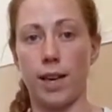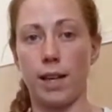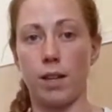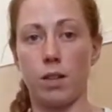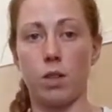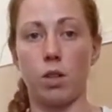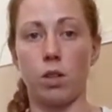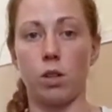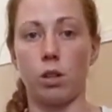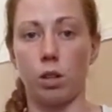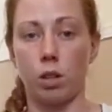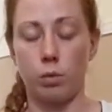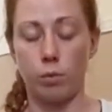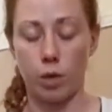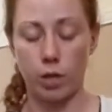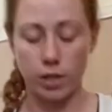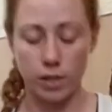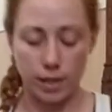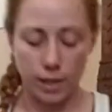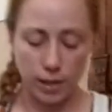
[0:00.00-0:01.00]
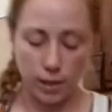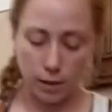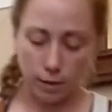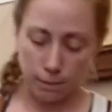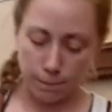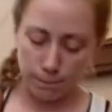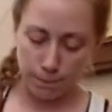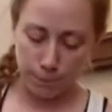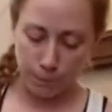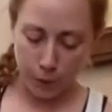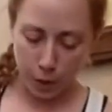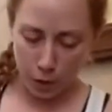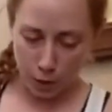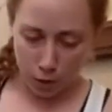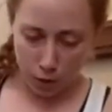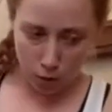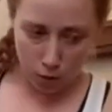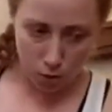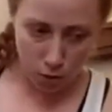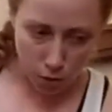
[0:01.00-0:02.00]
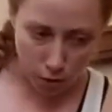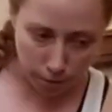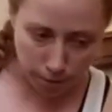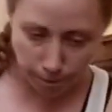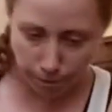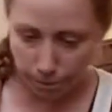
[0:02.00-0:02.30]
externally rotated. So